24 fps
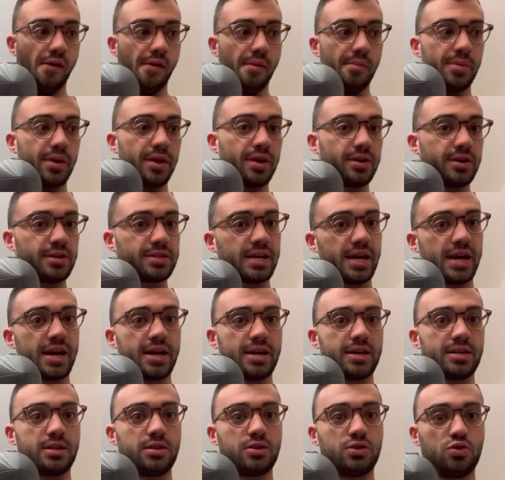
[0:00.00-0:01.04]
because I
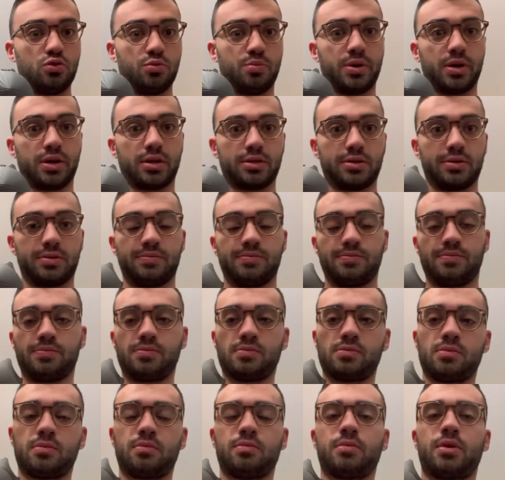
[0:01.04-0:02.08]
had 2 picks.
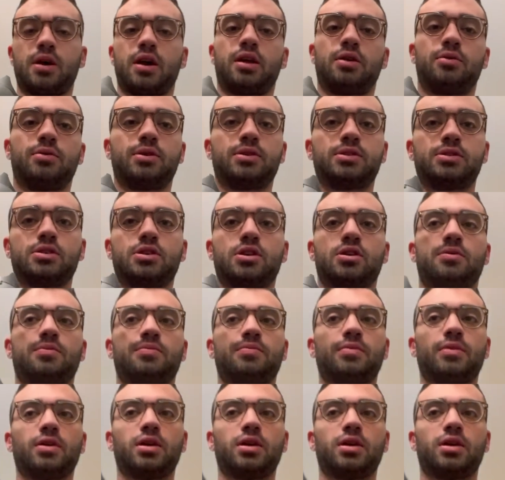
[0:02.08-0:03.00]
Anyways, no.